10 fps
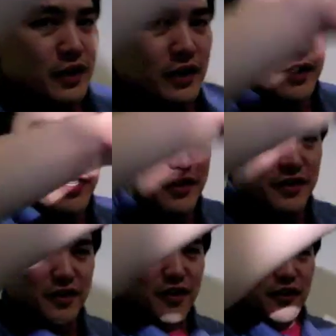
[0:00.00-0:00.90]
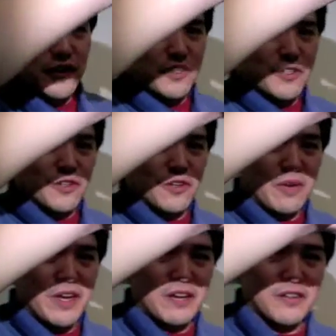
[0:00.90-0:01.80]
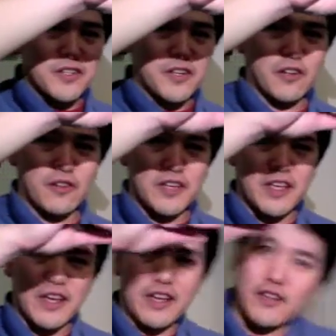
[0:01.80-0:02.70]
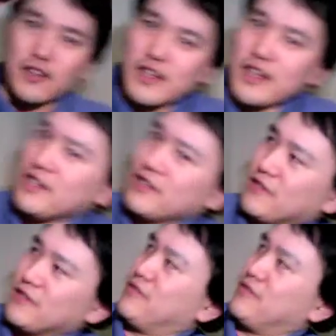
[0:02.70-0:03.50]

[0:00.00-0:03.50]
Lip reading: It isn't until you turn around and start looking at the light,